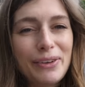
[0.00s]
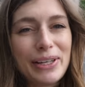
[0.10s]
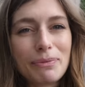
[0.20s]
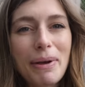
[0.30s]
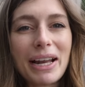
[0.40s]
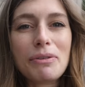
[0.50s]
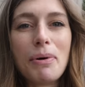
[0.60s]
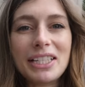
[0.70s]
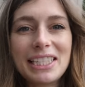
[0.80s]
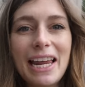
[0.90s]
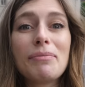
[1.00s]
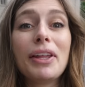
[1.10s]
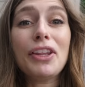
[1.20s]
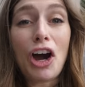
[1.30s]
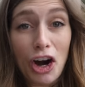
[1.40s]
Anyways, back to Potsdam,
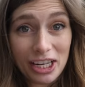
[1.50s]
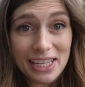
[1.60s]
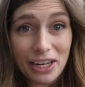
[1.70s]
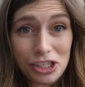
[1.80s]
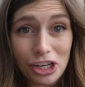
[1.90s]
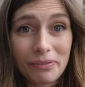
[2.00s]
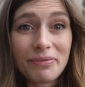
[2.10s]
the architecture.